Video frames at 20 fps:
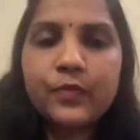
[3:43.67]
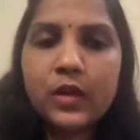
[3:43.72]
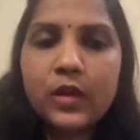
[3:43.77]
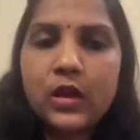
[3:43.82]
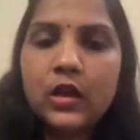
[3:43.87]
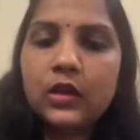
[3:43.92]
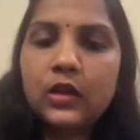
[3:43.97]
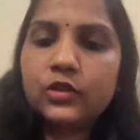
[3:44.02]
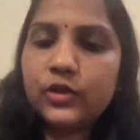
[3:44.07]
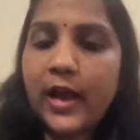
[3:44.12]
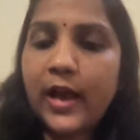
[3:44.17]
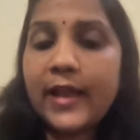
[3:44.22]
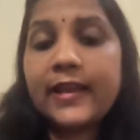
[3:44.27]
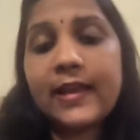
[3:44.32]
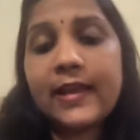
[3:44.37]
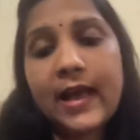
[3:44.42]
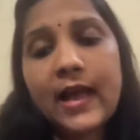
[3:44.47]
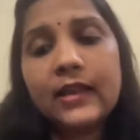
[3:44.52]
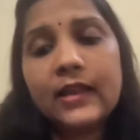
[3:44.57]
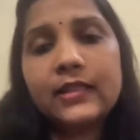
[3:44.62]
So I
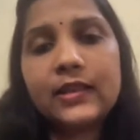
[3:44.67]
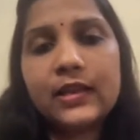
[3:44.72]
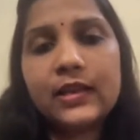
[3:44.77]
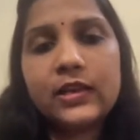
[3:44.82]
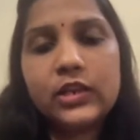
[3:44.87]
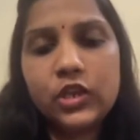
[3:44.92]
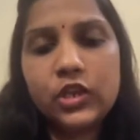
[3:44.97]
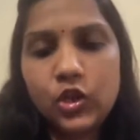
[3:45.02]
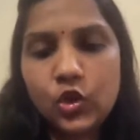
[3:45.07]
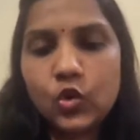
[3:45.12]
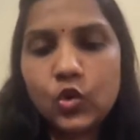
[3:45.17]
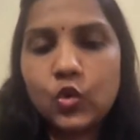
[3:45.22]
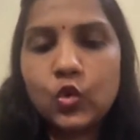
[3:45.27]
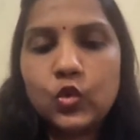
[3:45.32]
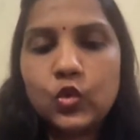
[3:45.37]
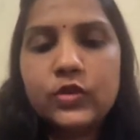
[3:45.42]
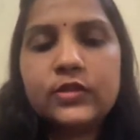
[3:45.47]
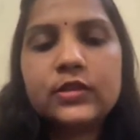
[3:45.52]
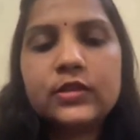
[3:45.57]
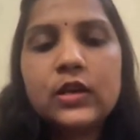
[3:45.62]
can then
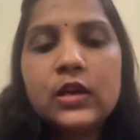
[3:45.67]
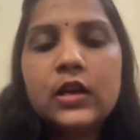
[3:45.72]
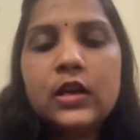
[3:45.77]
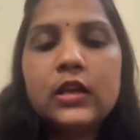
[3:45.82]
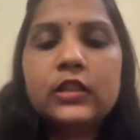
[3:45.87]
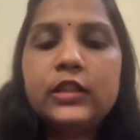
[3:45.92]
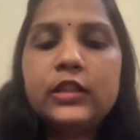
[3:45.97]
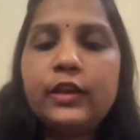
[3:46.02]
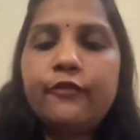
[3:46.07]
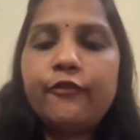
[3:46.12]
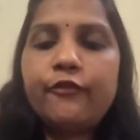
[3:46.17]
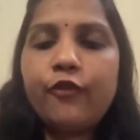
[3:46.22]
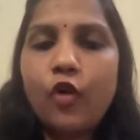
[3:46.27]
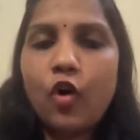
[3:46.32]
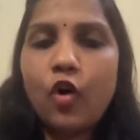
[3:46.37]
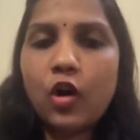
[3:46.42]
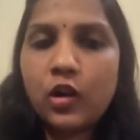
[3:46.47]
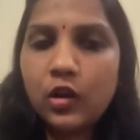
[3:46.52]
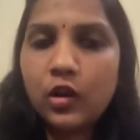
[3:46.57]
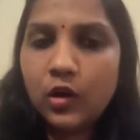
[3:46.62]
use the
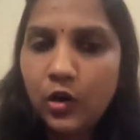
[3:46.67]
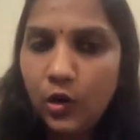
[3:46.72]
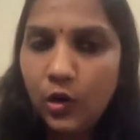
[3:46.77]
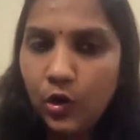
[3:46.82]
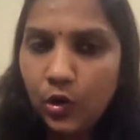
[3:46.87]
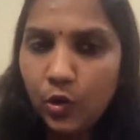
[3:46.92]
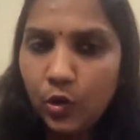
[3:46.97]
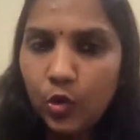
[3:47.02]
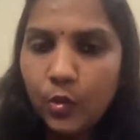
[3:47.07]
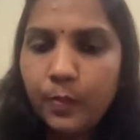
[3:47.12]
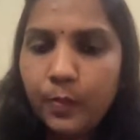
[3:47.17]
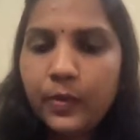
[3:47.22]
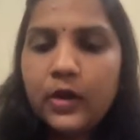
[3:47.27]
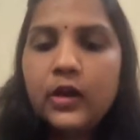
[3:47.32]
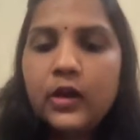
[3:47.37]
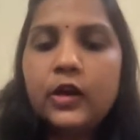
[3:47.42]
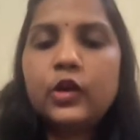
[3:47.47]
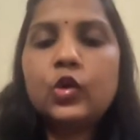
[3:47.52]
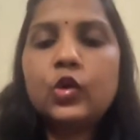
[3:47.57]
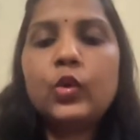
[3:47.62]
for loop
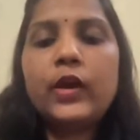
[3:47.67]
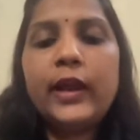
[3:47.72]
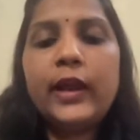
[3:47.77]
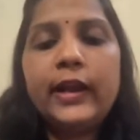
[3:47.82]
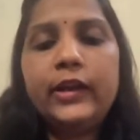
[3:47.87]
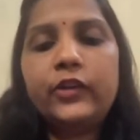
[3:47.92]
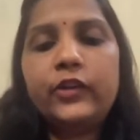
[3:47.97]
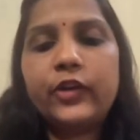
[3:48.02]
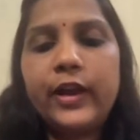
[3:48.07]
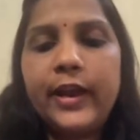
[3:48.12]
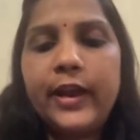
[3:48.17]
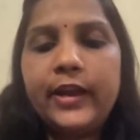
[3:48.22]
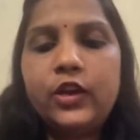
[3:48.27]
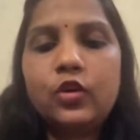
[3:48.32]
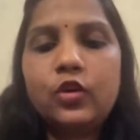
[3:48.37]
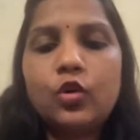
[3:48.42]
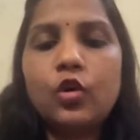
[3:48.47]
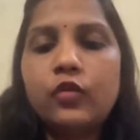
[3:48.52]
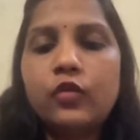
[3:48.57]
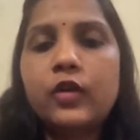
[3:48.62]
to iterate
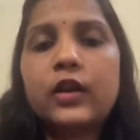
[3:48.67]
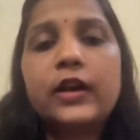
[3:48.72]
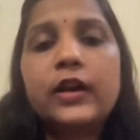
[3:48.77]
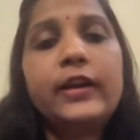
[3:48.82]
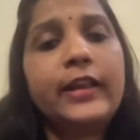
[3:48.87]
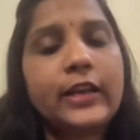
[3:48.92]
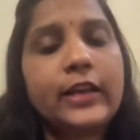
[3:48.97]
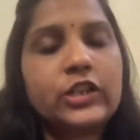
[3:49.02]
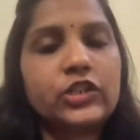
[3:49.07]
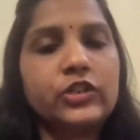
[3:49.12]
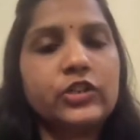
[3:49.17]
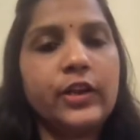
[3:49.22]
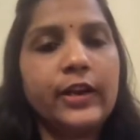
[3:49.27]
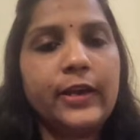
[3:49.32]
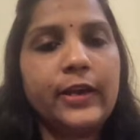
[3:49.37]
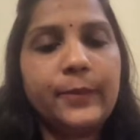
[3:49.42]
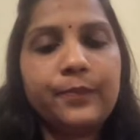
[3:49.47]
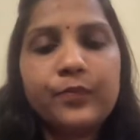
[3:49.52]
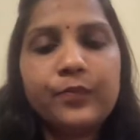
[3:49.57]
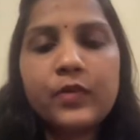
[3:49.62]
over a dictionary.
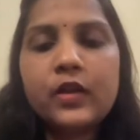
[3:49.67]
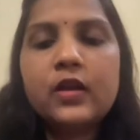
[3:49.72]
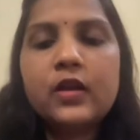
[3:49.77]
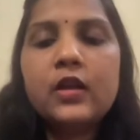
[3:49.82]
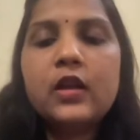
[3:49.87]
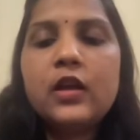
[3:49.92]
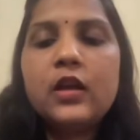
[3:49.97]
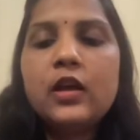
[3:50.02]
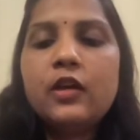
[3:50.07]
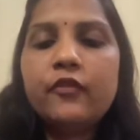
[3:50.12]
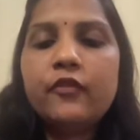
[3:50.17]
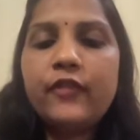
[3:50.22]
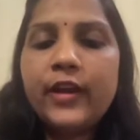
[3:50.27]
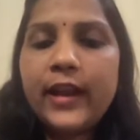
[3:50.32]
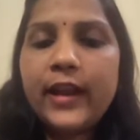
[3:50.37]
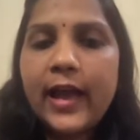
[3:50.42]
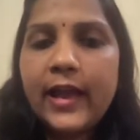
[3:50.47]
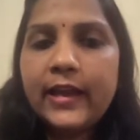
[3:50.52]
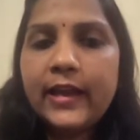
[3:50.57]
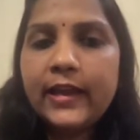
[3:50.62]
When
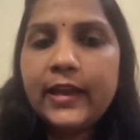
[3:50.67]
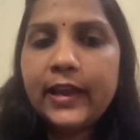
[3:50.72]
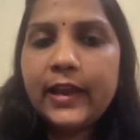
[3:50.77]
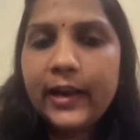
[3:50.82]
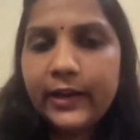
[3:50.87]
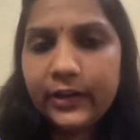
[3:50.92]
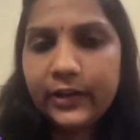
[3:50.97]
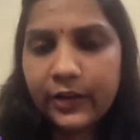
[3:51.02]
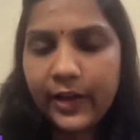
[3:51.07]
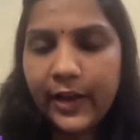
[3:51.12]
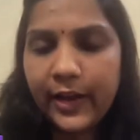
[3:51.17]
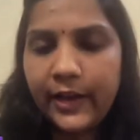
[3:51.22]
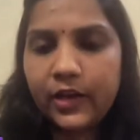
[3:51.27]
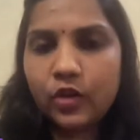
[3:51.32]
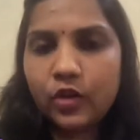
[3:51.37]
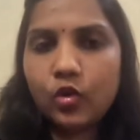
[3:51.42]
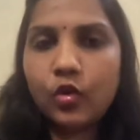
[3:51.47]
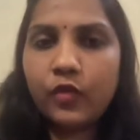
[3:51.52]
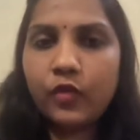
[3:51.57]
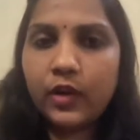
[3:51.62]
I iterate
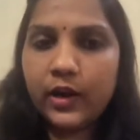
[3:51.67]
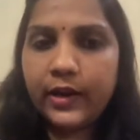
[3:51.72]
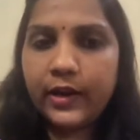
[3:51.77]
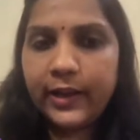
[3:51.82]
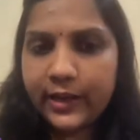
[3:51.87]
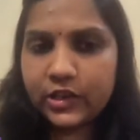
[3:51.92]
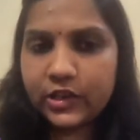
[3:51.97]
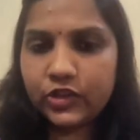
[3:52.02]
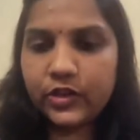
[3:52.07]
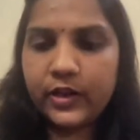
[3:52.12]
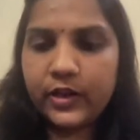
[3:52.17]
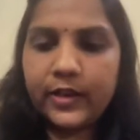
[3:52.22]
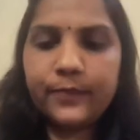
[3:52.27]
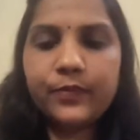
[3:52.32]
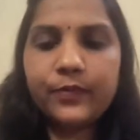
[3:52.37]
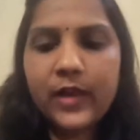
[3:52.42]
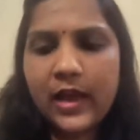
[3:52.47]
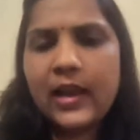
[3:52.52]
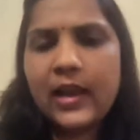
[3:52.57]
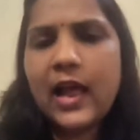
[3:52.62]
over a dictionary,
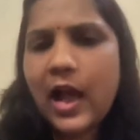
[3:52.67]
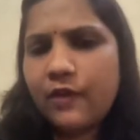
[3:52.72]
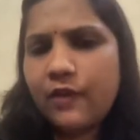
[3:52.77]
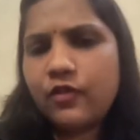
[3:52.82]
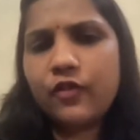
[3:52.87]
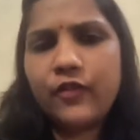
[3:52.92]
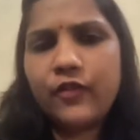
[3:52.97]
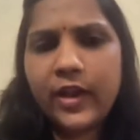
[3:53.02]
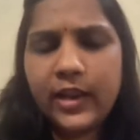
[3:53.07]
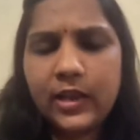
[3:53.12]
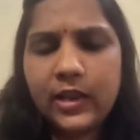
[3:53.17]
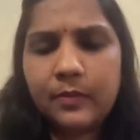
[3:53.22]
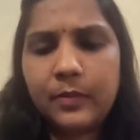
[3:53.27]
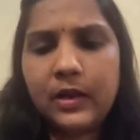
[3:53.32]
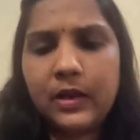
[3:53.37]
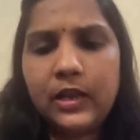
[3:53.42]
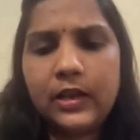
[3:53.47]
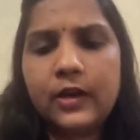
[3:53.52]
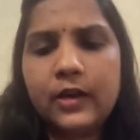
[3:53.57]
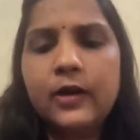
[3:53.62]
I'll have a variable
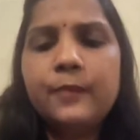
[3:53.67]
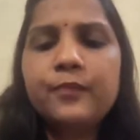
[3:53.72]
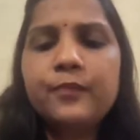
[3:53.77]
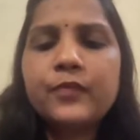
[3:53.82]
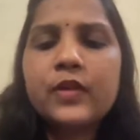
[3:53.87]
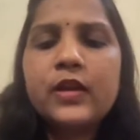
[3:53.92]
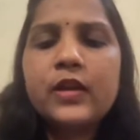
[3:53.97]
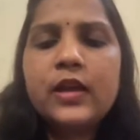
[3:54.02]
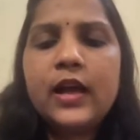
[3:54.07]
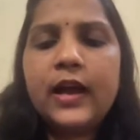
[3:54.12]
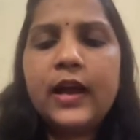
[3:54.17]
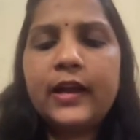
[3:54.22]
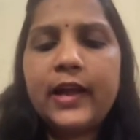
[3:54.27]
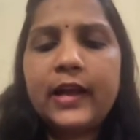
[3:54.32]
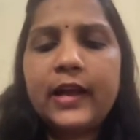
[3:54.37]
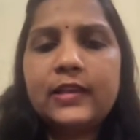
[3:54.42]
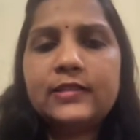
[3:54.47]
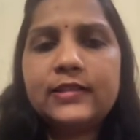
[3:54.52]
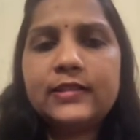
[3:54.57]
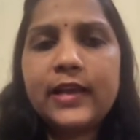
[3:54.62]
here and I
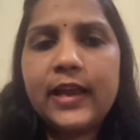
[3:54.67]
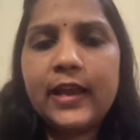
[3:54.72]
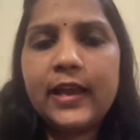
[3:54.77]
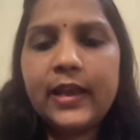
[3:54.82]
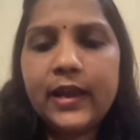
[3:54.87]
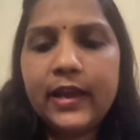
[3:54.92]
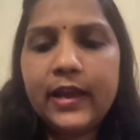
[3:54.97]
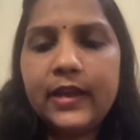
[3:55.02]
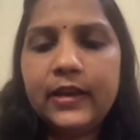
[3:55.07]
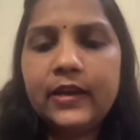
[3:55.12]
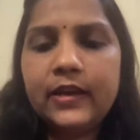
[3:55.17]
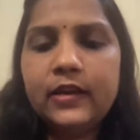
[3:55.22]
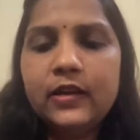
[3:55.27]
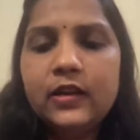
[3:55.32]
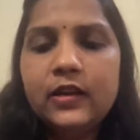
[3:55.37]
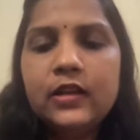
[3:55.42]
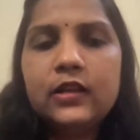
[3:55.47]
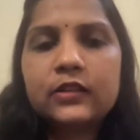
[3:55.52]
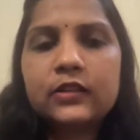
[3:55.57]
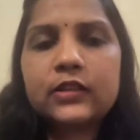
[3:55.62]
say in
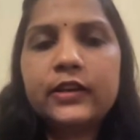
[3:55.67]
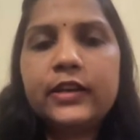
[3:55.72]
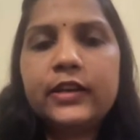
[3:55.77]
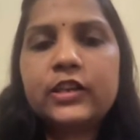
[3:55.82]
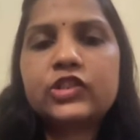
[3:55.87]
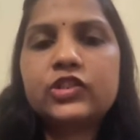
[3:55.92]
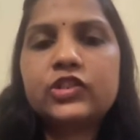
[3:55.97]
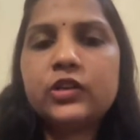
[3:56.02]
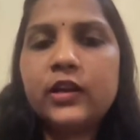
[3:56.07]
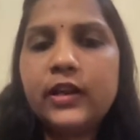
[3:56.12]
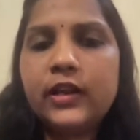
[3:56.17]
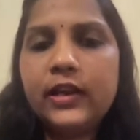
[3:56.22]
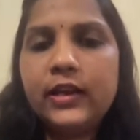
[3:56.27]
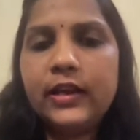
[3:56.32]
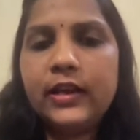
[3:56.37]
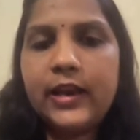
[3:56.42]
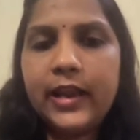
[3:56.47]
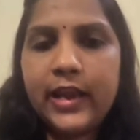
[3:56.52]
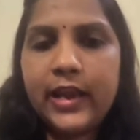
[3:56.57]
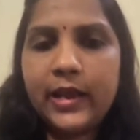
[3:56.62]
the dictionary
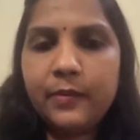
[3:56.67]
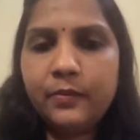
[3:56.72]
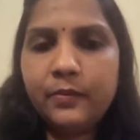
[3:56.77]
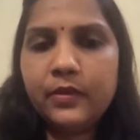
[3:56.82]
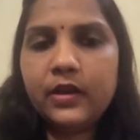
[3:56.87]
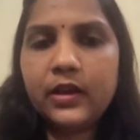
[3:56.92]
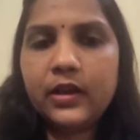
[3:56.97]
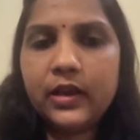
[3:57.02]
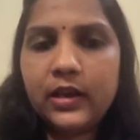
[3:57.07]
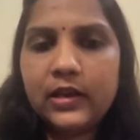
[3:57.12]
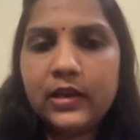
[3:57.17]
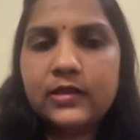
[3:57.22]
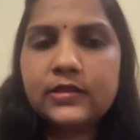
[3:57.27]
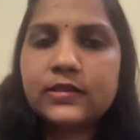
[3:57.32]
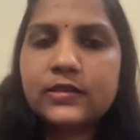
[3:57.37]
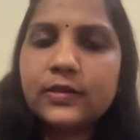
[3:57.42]
name is